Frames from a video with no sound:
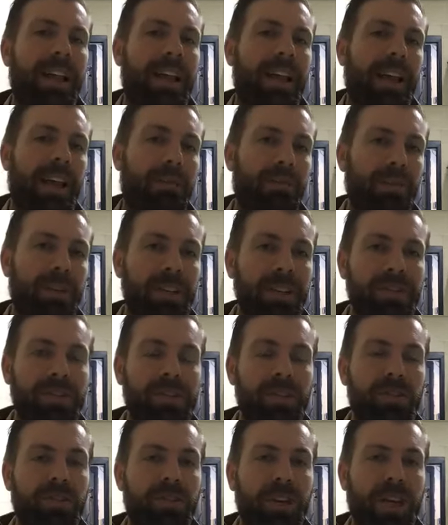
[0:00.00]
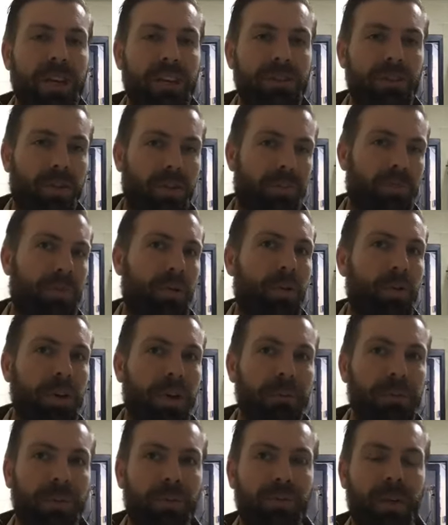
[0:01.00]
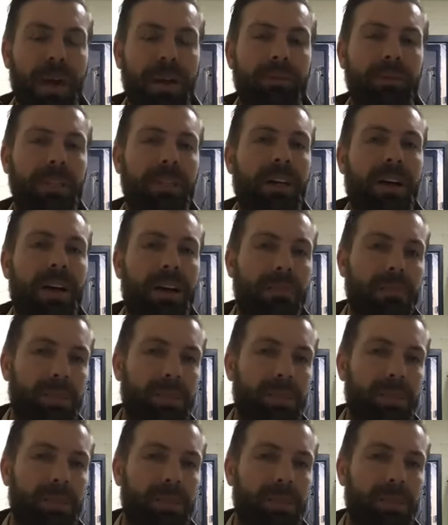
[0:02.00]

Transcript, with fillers: And pretty soon, it sort of broke up your family time.